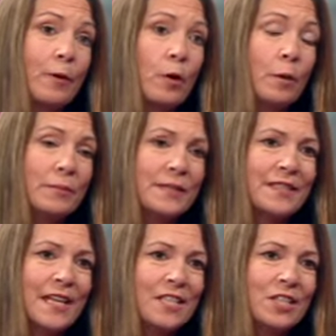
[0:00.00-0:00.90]

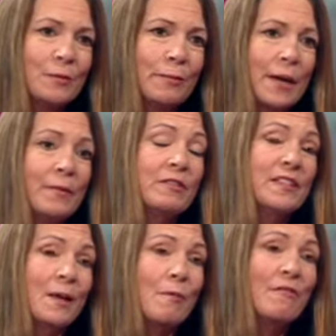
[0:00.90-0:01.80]
compensation payment for
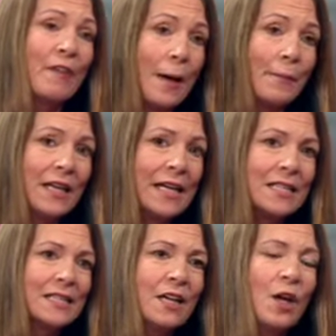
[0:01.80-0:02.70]
some families,